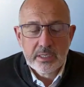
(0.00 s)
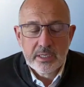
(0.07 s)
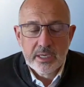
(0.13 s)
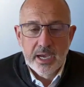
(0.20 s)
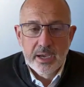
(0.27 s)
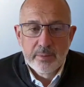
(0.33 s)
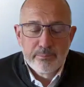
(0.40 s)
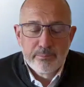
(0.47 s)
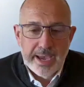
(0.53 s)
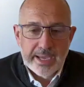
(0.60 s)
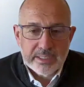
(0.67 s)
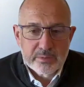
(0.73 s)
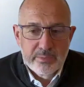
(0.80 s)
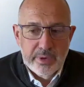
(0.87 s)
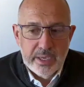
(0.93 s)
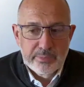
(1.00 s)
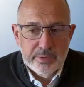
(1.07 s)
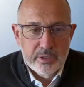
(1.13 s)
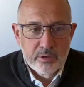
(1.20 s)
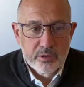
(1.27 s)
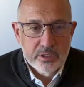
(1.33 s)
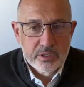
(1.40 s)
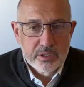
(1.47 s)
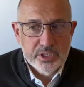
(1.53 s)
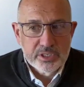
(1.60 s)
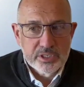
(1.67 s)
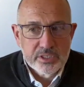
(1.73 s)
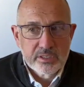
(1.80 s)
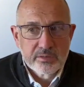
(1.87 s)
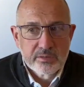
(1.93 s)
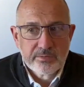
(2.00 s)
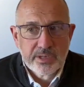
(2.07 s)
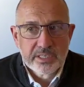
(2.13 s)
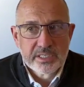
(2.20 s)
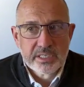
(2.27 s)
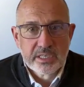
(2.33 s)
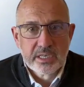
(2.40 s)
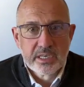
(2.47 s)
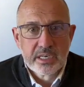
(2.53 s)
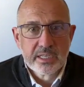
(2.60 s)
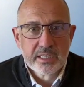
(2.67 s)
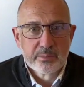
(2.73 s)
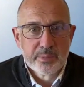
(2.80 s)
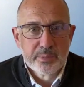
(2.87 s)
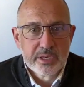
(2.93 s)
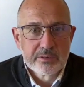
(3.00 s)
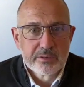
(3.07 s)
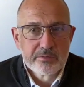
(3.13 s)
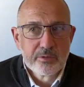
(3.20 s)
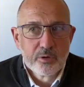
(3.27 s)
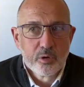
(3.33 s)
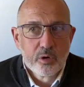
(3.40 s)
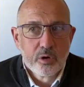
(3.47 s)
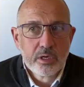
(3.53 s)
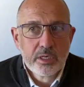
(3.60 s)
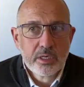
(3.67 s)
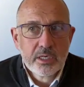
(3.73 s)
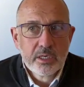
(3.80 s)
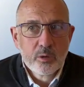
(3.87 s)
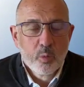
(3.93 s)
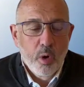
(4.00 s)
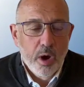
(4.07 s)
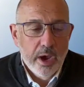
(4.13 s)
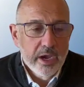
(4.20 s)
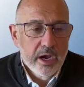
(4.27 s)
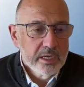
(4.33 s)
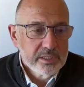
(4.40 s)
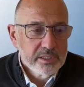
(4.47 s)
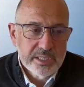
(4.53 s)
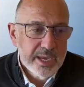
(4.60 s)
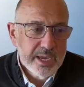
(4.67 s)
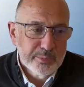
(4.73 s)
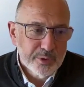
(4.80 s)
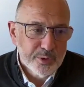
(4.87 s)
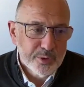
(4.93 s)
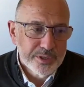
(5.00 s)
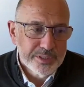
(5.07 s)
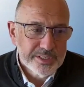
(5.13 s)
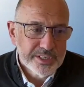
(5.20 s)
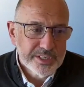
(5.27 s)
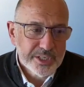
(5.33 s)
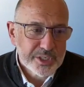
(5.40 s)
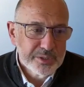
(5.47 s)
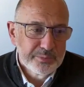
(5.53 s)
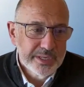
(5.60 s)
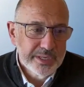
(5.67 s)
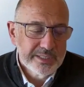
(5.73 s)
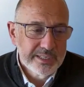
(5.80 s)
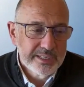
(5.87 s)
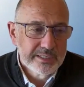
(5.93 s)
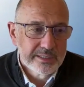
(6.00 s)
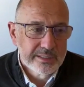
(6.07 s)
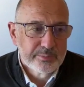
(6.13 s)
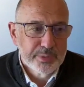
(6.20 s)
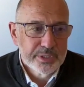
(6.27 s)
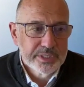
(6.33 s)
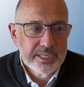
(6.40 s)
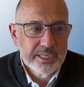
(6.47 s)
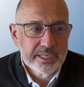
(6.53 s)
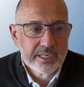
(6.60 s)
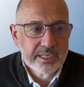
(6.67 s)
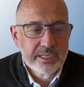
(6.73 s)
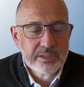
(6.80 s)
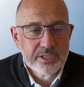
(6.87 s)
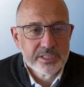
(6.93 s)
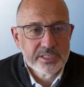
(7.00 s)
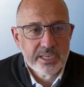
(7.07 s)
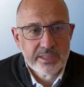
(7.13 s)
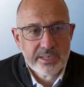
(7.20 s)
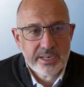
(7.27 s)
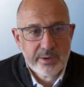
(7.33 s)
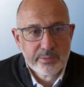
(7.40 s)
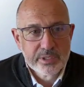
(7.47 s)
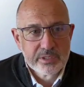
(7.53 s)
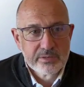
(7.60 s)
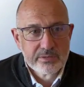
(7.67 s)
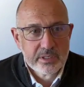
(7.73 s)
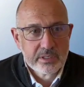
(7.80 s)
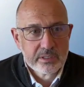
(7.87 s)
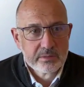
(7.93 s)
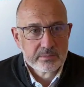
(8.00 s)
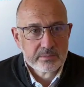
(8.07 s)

Matt, maybe you could just fill us in a little bit for why are stablecoins such a big deal, particularly in the Southern Hemisphere?